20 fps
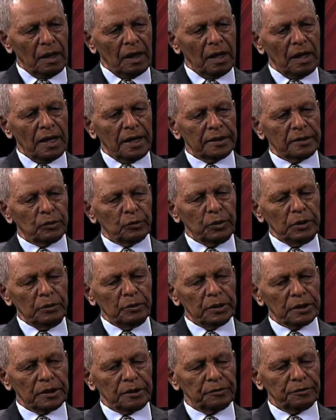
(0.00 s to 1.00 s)
And we
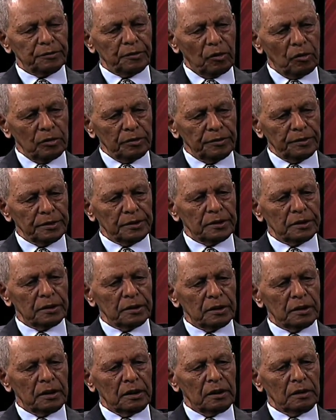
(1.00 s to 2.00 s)
were involved
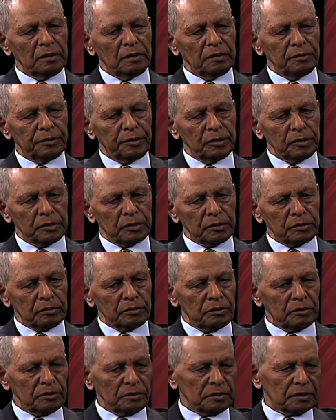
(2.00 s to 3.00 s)
for
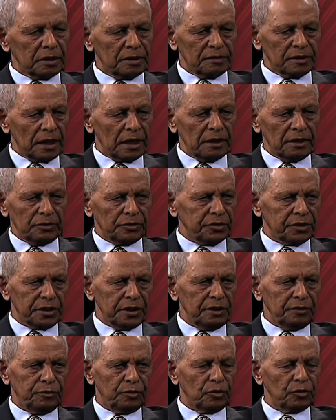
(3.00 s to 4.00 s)
several,
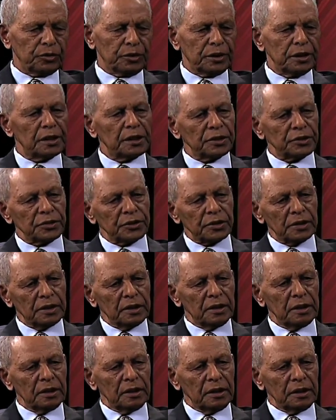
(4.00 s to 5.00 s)
3 or 4 years
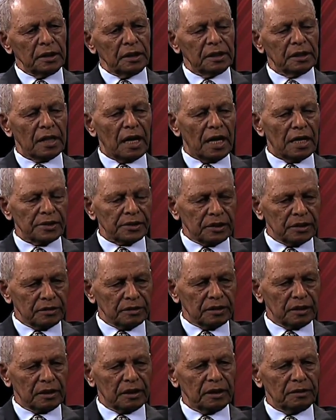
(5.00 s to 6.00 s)
in asking
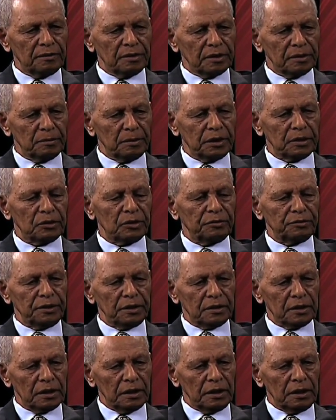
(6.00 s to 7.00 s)
the government of
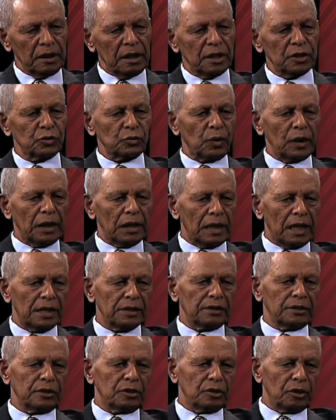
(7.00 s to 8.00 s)
Italy as well
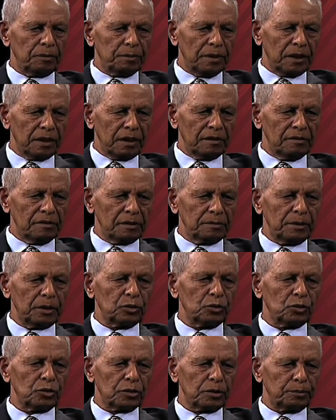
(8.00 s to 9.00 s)
as the Ethiopian government
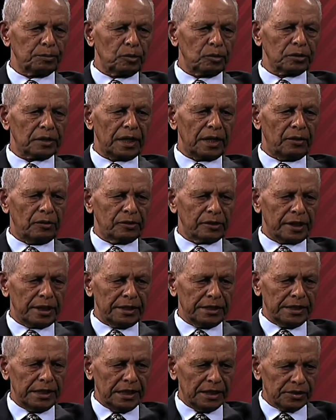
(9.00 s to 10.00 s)
to support our
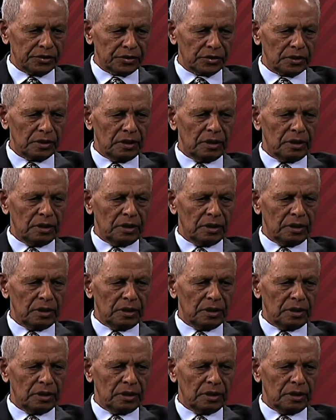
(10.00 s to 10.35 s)
ideas.